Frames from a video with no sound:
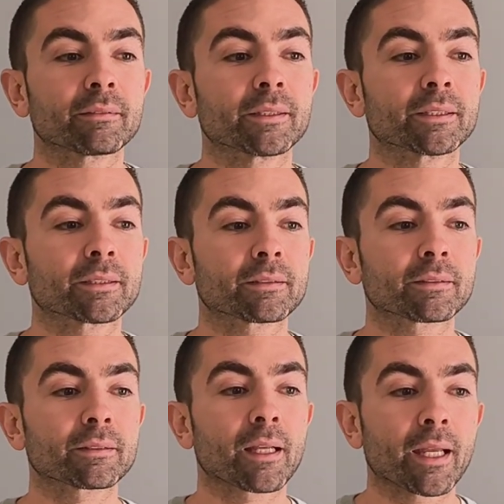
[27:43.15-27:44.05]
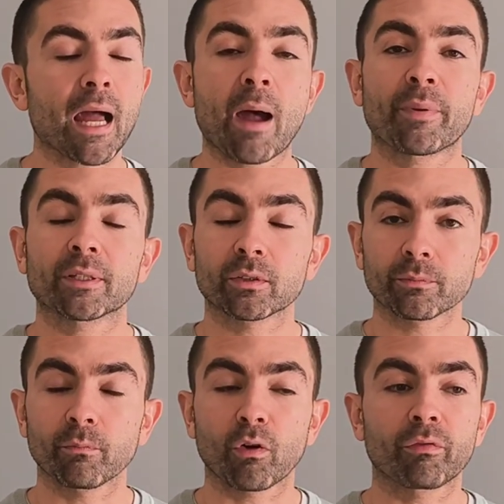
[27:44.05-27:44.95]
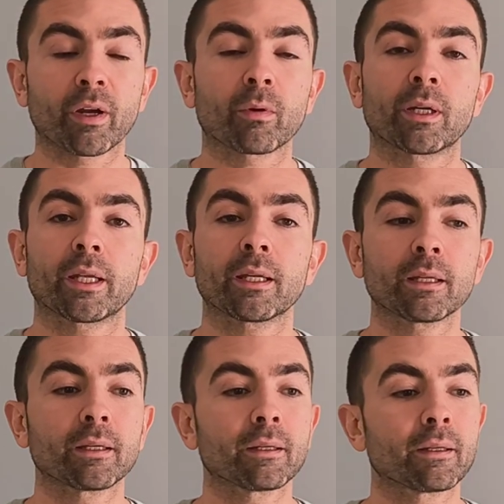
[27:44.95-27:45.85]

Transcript: is it happens more frequently